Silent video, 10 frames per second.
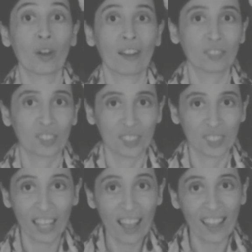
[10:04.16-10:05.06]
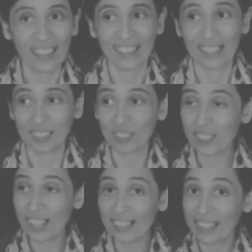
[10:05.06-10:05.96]
after you die. And
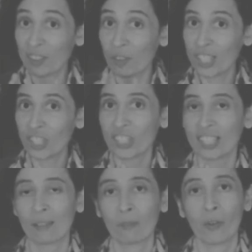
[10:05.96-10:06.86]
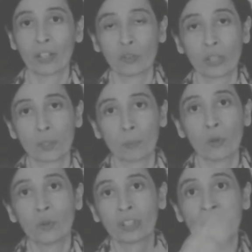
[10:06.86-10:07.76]
those are the questions I'm going to
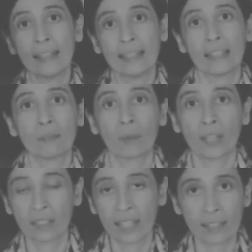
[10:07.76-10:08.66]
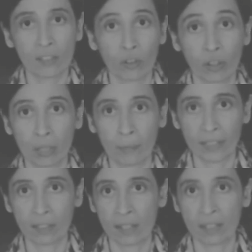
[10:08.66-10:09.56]
explore in my next
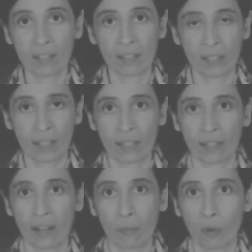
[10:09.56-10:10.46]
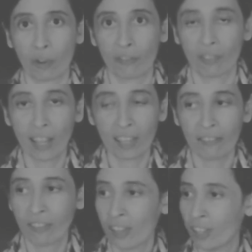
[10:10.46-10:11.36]
documentary series, The Scrapbook of
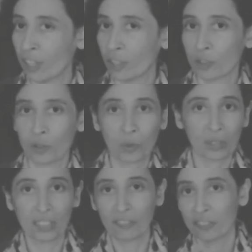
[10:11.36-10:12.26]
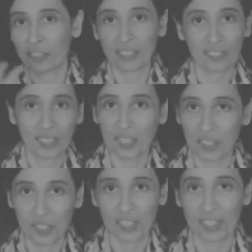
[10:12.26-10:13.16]
Life, through different
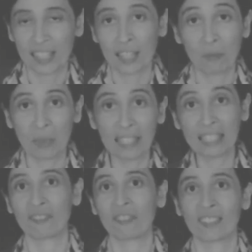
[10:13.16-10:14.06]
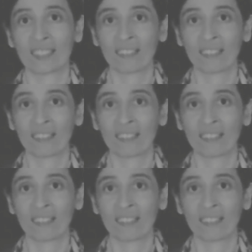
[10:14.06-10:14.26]
religions and beliefs.